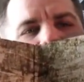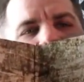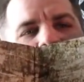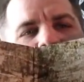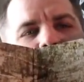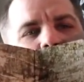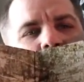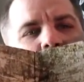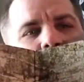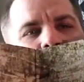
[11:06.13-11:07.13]
but that's from the,
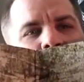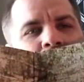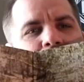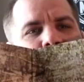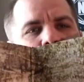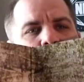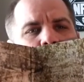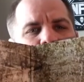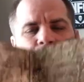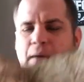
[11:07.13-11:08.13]
the
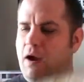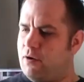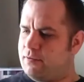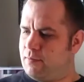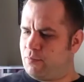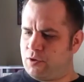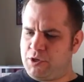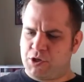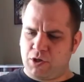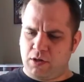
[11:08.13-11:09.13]
catacombs in Paris, I'm
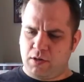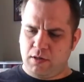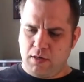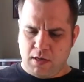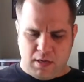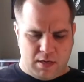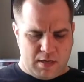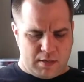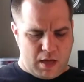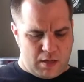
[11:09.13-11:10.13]
pretty sure.
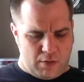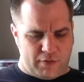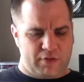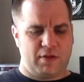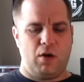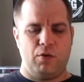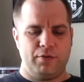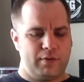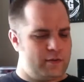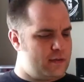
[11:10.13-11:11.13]
It's got all the
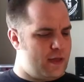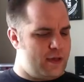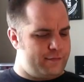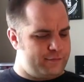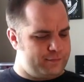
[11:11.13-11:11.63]
skulls and stuff.